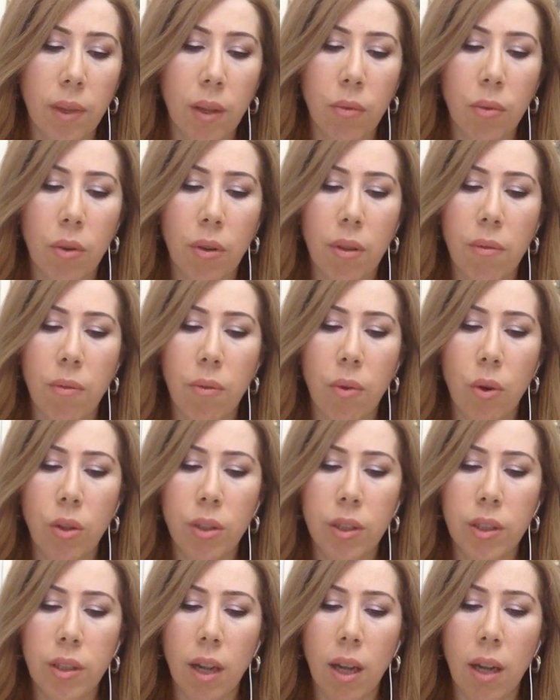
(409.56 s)
For the
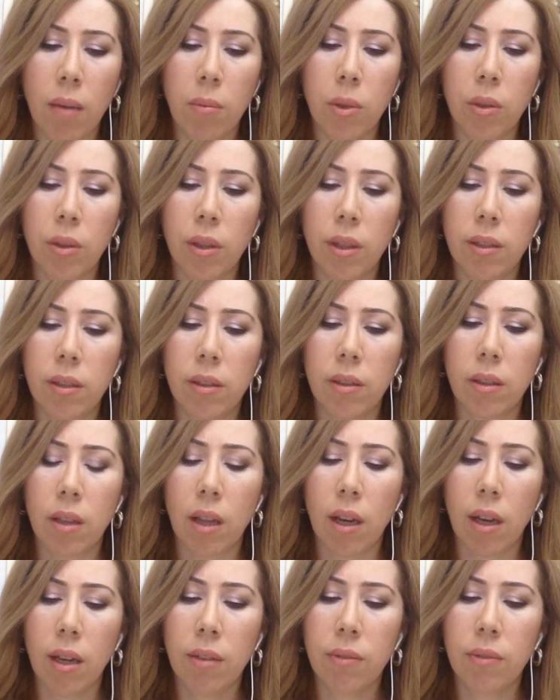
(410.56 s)
first time in her
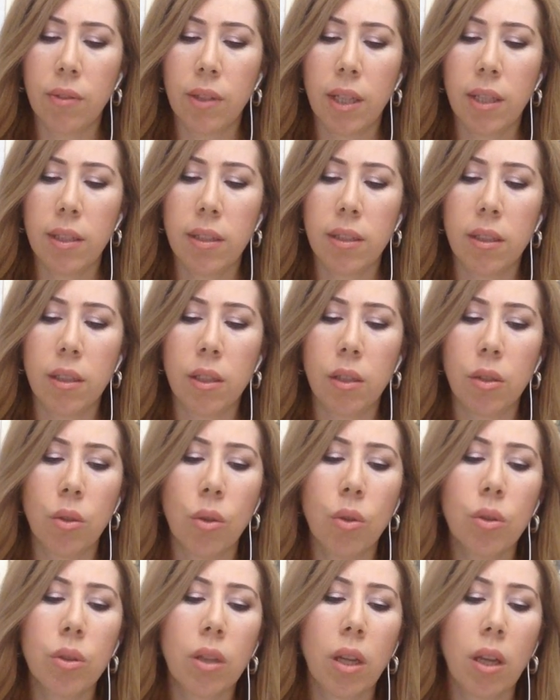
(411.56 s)
life, Nancy did not
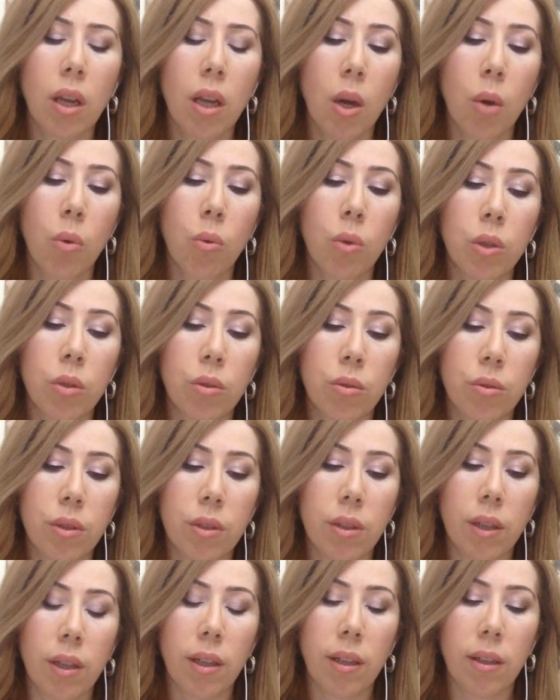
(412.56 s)
know what to
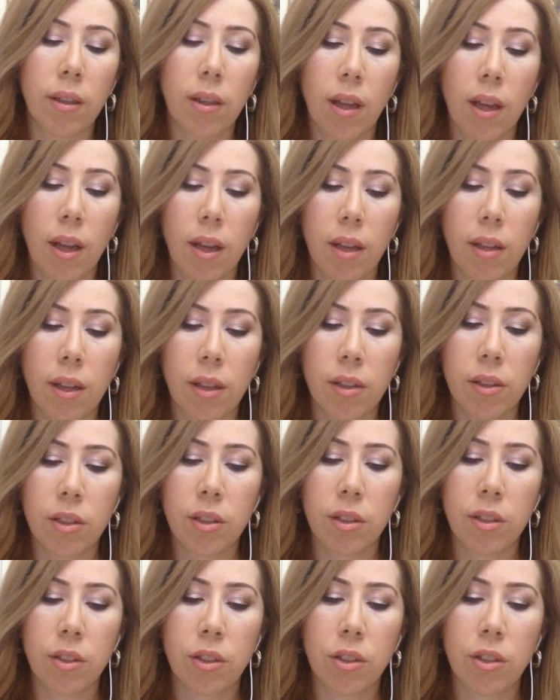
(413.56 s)
say. Then
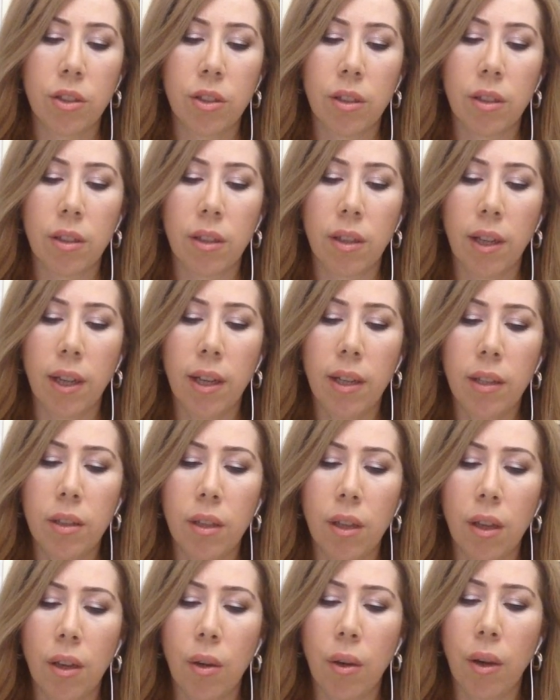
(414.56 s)
she laid
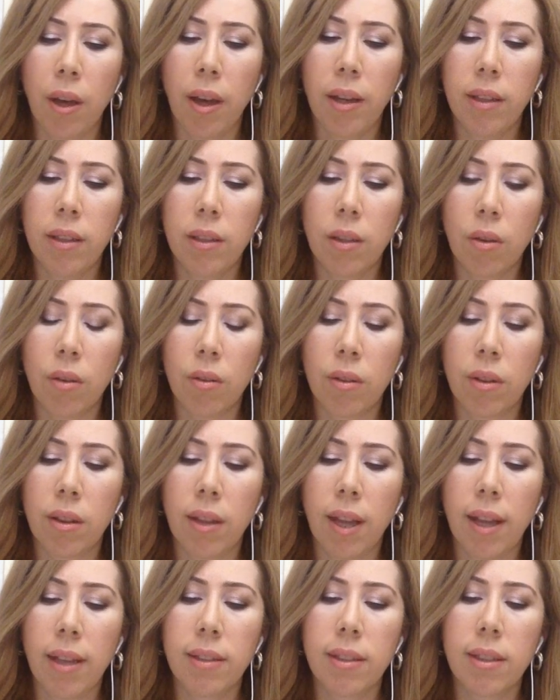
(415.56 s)
her hand on
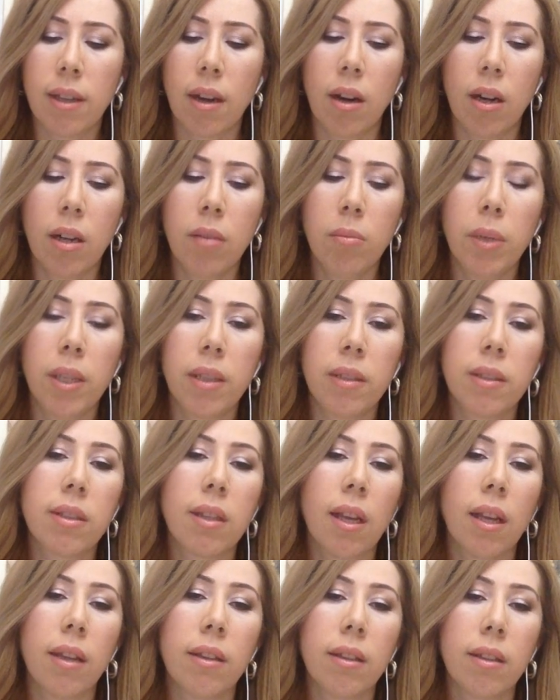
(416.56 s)
Dan's arm and
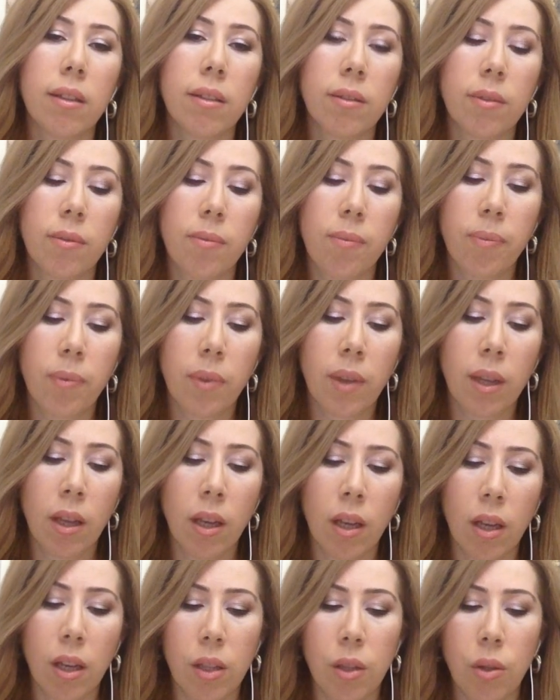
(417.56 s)
said,
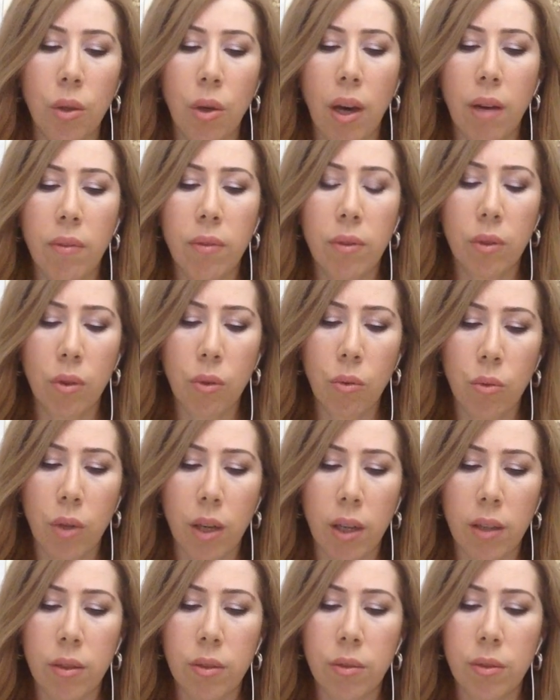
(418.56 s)
You have no
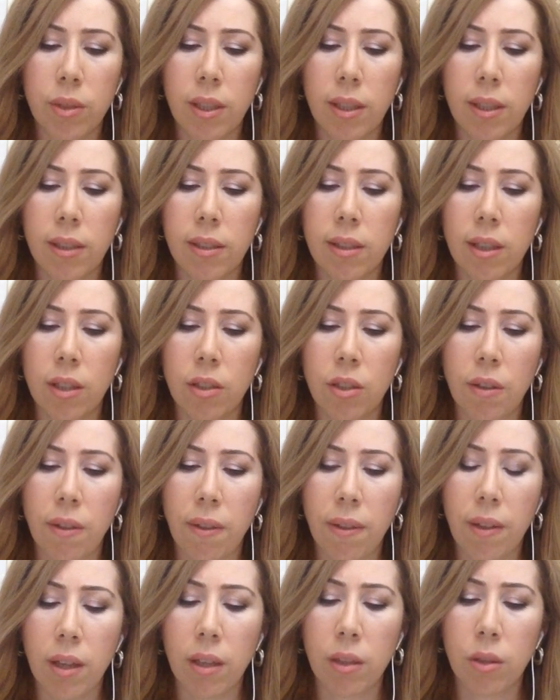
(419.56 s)
right to say such a
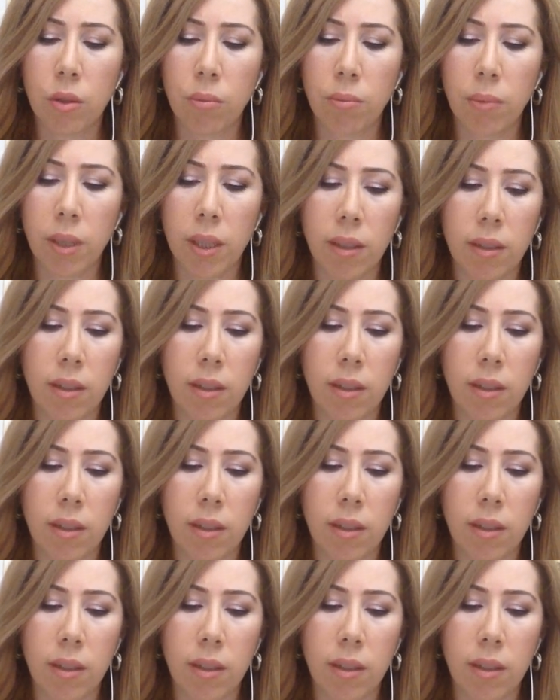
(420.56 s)
thing to me,